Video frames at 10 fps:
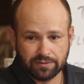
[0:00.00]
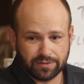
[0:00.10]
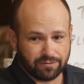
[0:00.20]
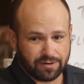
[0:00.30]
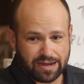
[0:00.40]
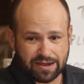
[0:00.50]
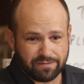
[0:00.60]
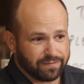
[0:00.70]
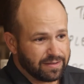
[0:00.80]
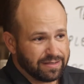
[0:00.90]
They don't
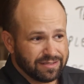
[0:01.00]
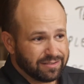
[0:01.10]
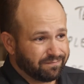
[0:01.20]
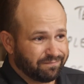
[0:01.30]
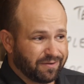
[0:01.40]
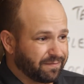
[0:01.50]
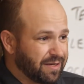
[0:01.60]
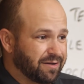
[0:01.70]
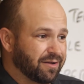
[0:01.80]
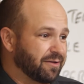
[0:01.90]
have
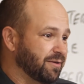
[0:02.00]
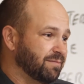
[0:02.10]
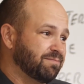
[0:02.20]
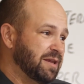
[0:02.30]
1,500